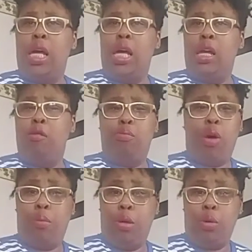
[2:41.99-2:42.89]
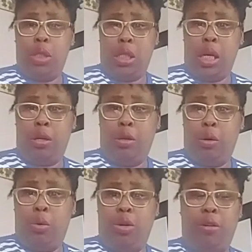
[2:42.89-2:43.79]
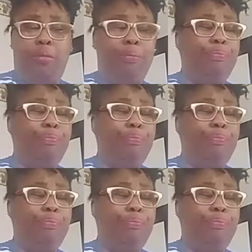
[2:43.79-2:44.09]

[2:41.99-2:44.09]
and probably go sit down in the corner.